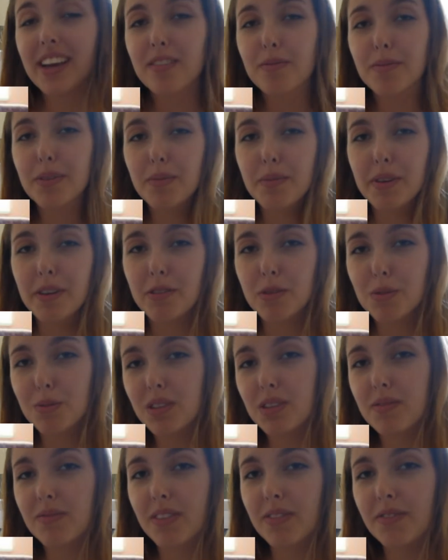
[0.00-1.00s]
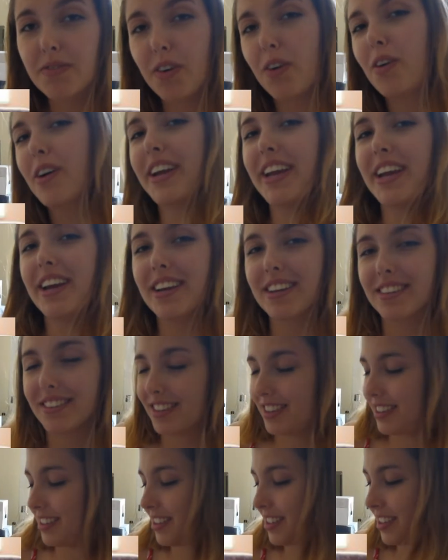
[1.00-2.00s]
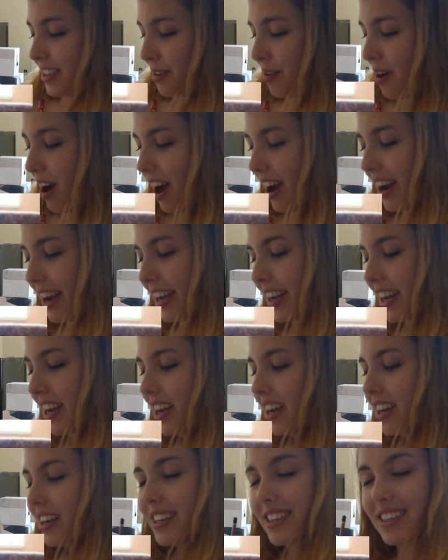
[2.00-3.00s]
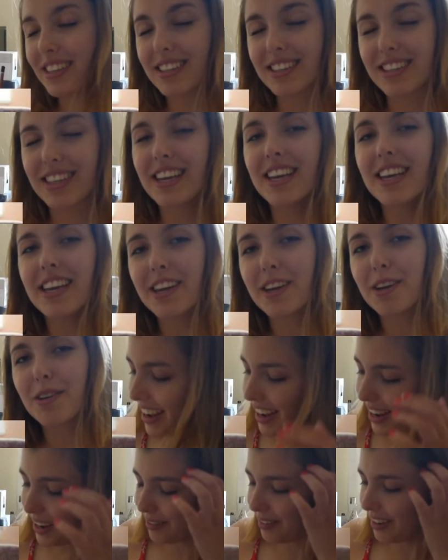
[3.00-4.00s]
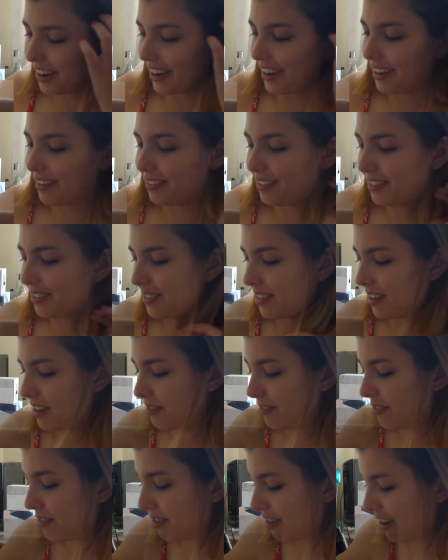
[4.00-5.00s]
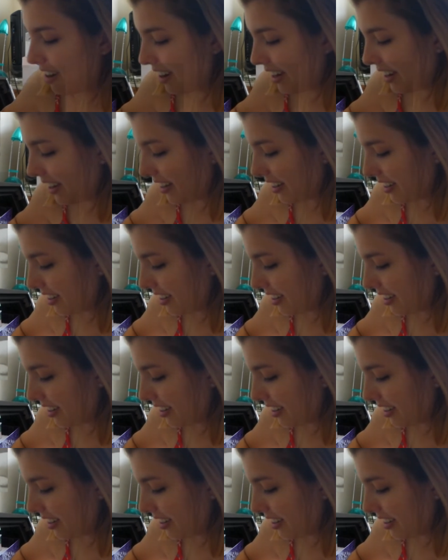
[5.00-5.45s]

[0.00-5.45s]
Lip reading: have been mutuals for 4 years, and so I see you. Here we go, I'm gonna try.